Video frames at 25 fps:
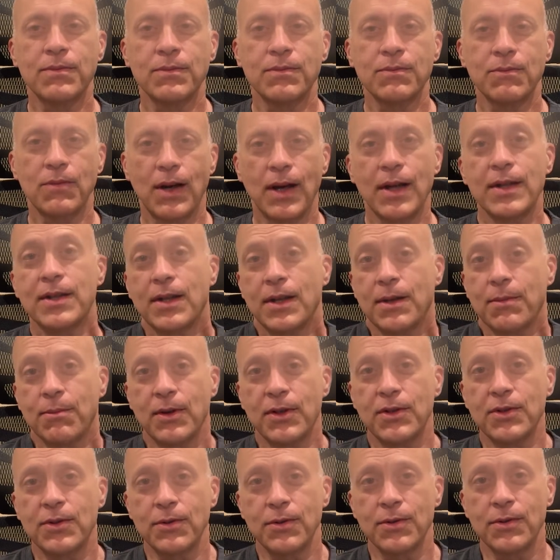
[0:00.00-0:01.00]
I take my
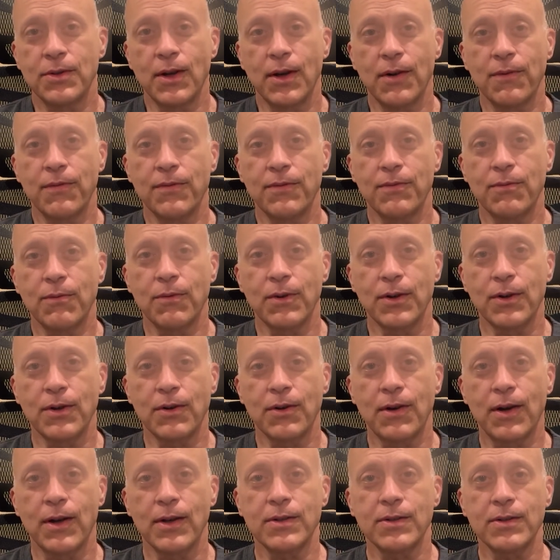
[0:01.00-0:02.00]
shoes off for
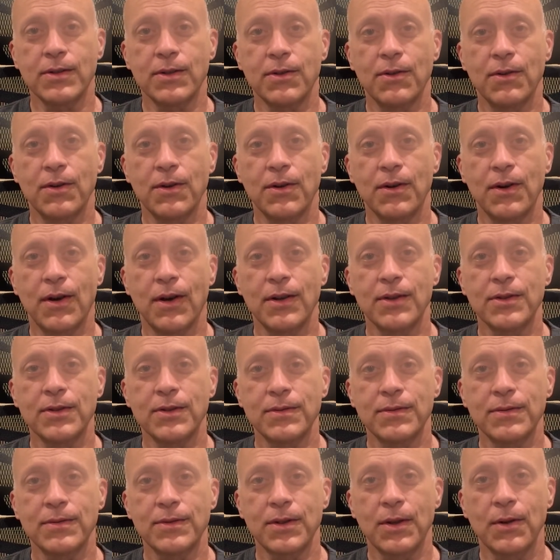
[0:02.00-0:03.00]
crops to go across.
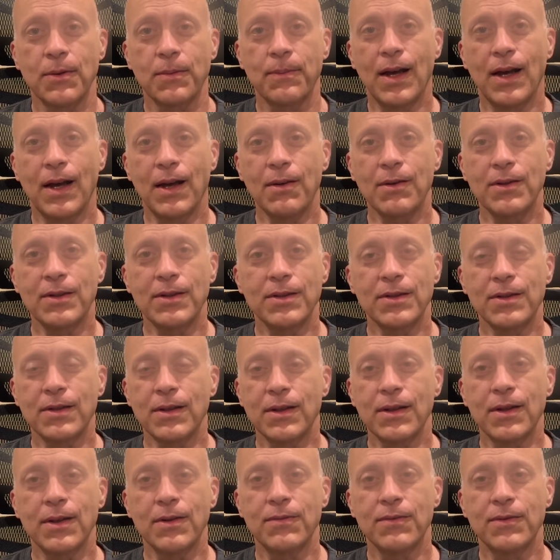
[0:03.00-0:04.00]
So I just
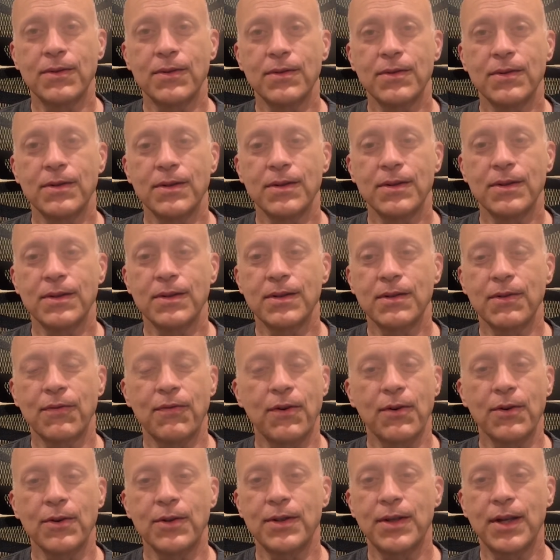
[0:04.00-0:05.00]
loved the
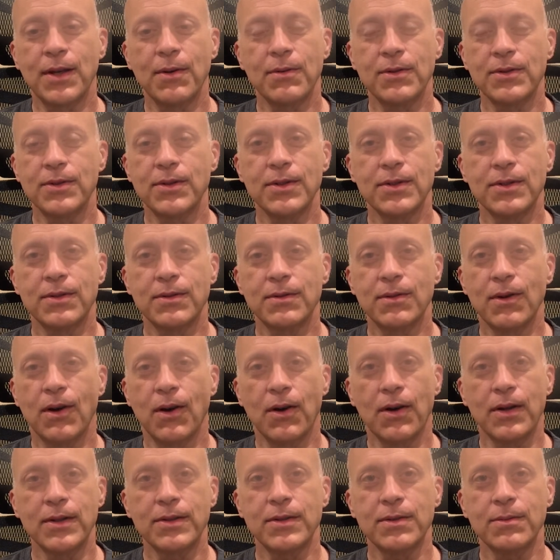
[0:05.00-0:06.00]
first day. Was just
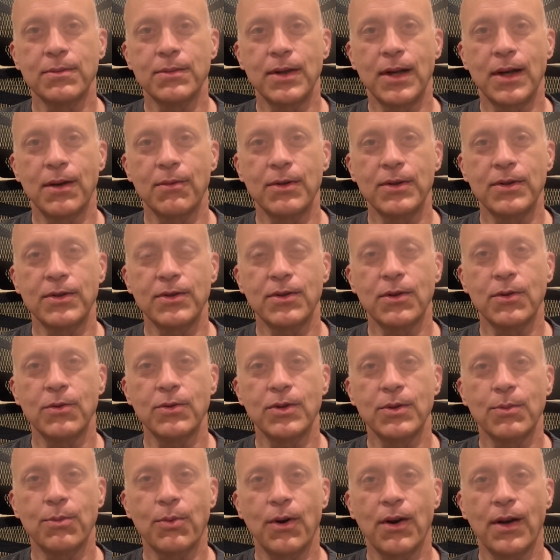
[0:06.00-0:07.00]
awesome. I was so
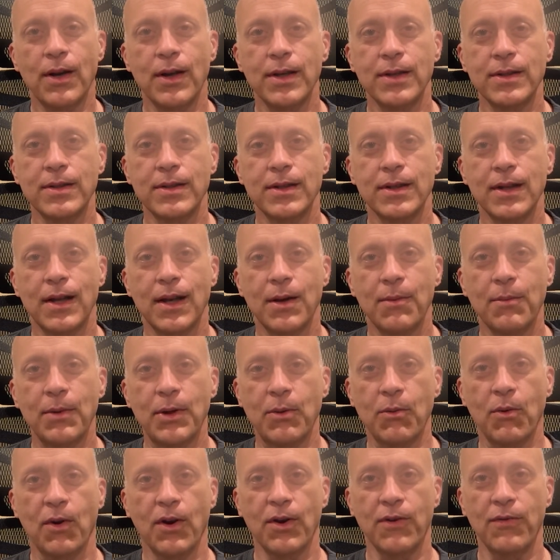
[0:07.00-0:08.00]
surprised at how many
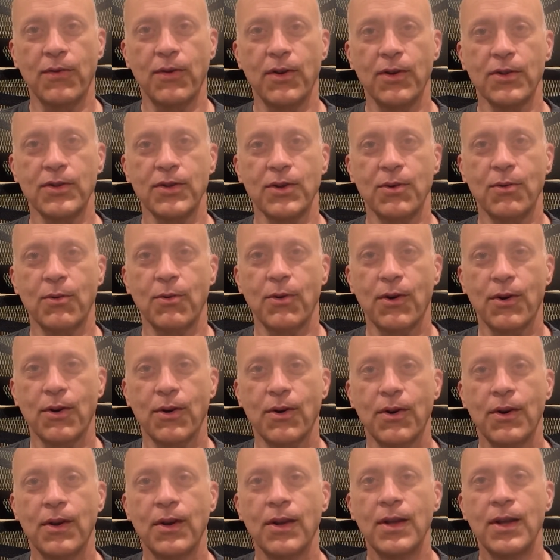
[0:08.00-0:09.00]
waterfalls there
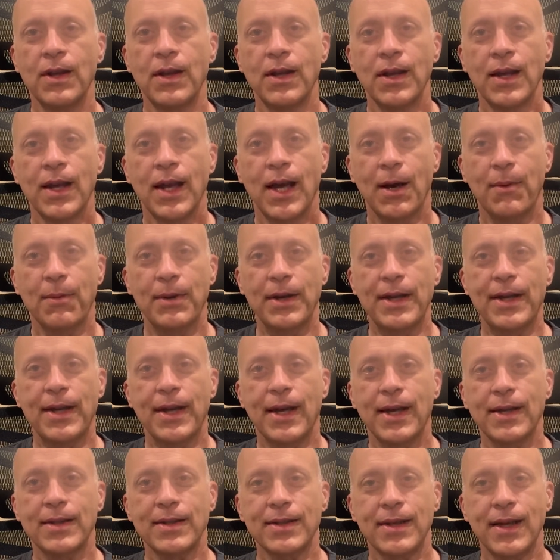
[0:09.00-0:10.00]
were, how many
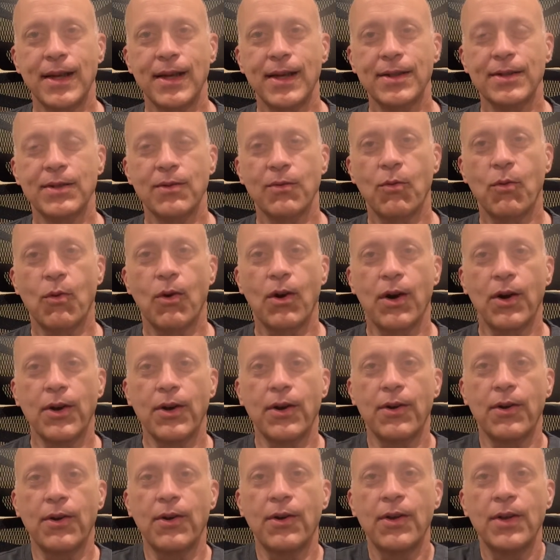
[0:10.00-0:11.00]
cascades of
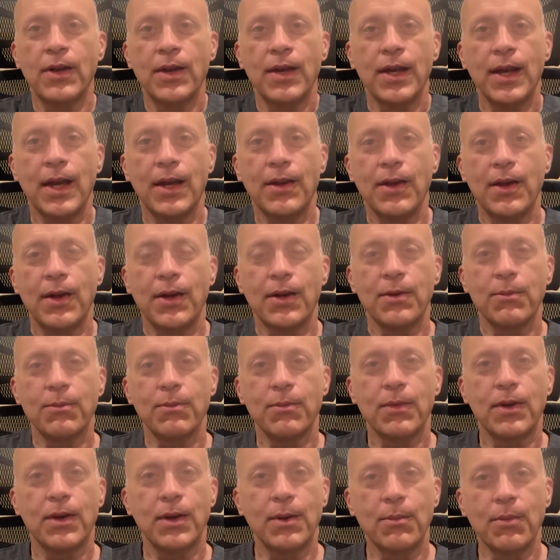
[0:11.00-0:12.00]
water, and the
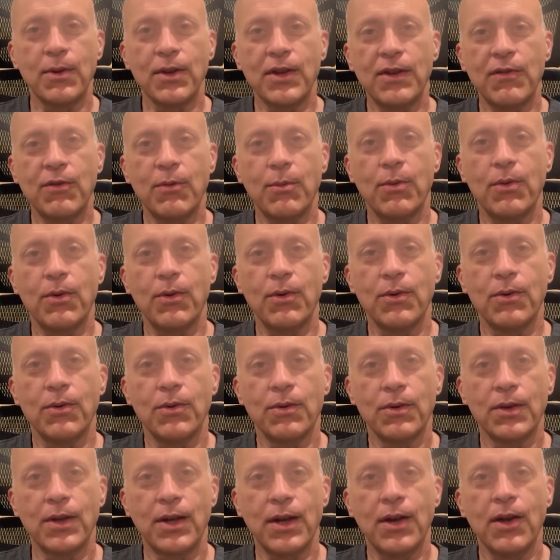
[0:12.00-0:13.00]
unbelievable
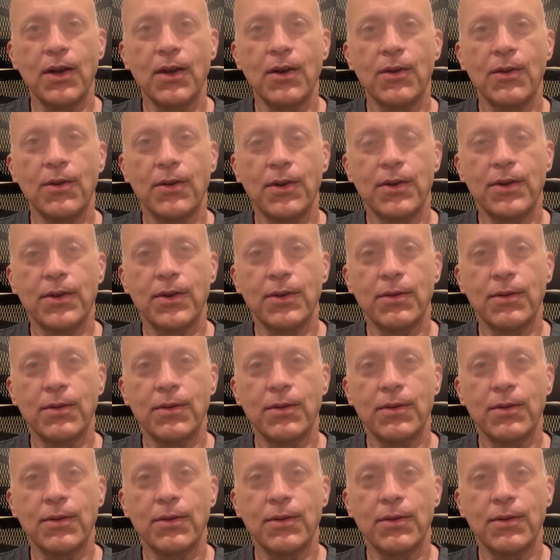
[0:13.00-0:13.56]
color that